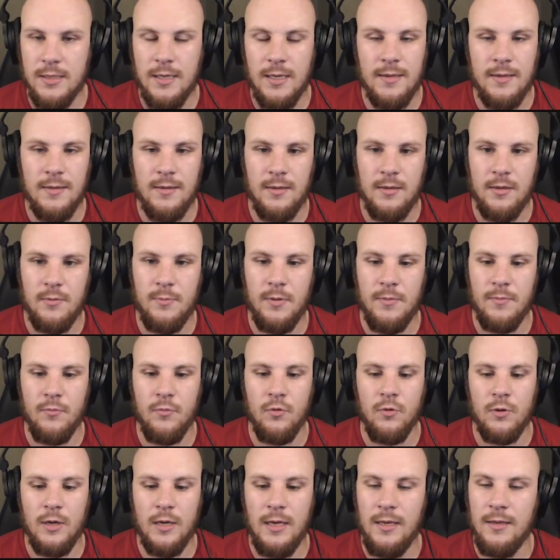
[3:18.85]
get a little bit
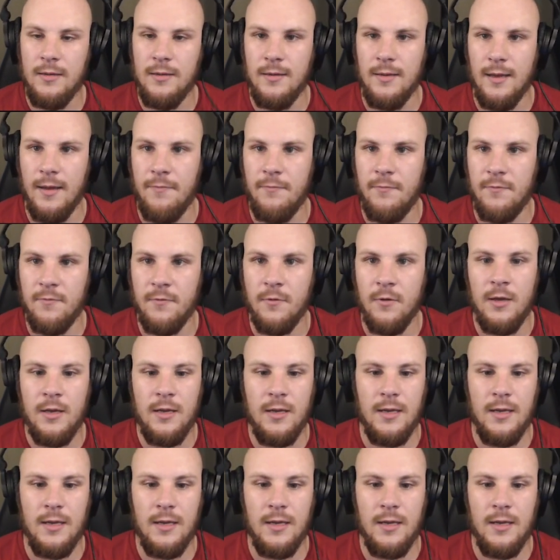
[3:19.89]
more in depth